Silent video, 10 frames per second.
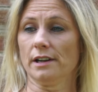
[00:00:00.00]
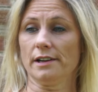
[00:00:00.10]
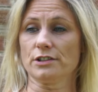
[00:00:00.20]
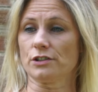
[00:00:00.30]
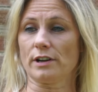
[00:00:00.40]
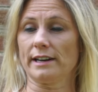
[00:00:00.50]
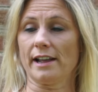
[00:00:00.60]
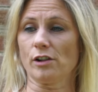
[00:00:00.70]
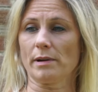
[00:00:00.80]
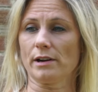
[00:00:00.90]
just trying to
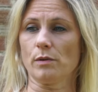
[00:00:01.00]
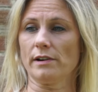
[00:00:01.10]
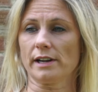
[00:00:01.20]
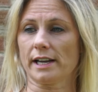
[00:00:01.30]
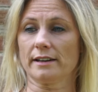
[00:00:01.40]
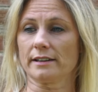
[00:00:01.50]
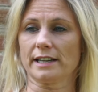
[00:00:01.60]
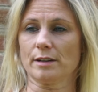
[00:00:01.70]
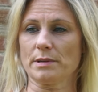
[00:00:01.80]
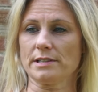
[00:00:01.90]
help out where I can and
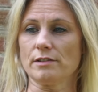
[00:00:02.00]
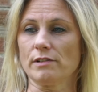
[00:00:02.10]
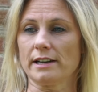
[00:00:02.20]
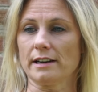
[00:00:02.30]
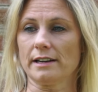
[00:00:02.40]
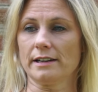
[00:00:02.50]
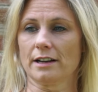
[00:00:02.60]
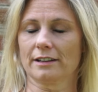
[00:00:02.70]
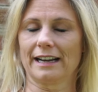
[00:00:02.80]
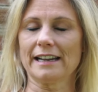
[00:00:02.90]
keep busy really.
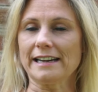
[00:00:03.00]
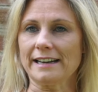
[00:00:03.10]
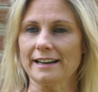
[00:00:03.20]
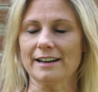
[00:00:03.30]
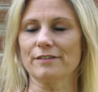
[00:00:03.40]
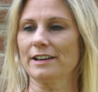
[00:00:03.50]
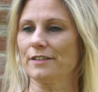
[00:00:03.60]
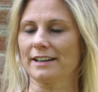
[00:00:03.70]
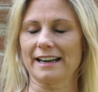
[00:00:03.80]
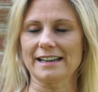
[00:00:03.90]
Cleaning, I've
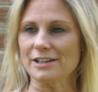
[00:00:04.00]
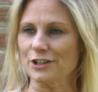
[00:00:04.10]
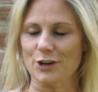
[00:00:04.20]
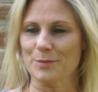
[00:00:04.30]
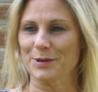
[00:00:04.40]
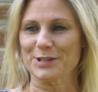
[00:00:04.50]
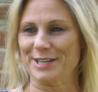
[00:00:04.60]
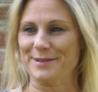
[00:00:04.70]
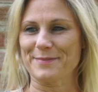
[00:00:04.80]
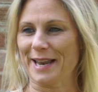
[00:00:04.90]
never cleaned so
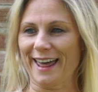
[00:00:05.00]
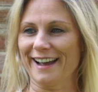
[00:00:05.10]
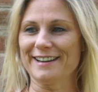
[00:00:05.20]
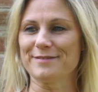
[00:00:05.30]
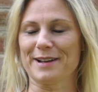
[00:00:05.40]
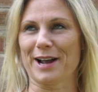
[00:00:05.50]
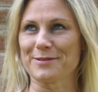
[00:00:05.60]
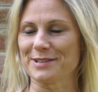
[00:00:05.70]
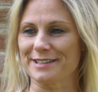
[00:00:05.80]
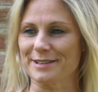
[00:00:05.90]
much in my life. My
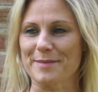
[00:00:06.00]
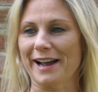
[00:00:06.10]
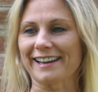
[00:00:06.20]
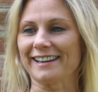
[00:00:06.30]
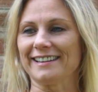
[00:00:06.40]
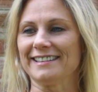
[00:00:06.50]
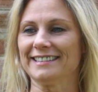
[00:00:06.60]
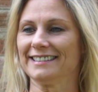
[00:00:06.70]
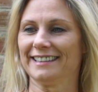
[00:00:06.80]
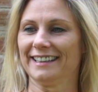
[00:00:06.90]
house is immaculate,
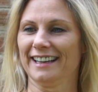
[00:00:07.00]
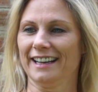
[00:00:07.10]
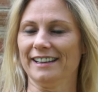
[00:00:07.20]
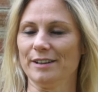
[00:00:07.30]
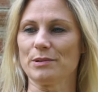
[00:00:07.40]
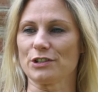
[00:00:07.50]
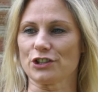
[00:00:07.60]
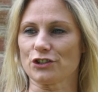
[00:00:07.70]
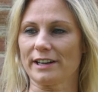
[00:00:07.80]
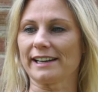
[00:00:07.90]
but
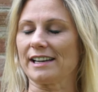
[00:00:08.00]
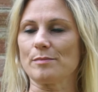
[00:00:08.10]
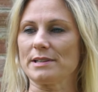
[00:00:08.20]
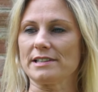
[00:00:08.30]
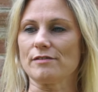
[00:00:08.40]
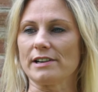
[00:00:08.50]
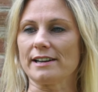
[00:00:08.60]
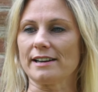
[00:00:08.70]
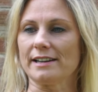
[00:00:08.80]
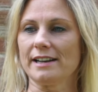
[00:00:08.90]
just trying to keep busy
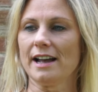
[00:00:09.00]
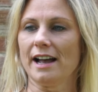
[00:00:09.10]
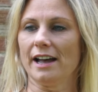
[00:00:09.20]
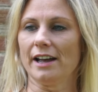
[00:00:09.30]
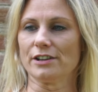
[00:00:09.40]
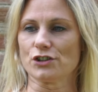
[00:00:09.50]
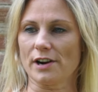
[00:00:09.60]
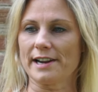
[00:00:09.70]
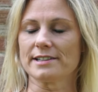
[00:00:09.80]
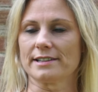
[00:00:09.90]
really and
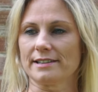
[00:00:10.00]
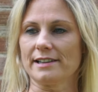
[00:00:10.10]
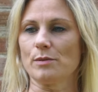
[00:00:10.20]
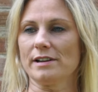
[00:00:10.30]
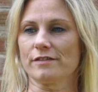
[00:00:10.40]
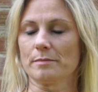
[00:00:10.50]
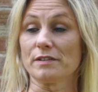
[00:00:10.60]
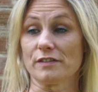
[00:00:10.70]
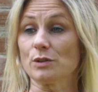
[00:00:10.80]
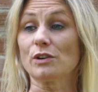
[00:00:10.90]
trying to stay away from the
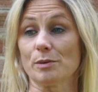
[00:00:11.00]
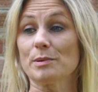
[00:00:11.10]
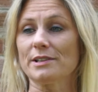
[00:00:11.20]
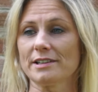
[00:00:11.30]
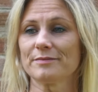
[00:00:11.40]
food cupboard.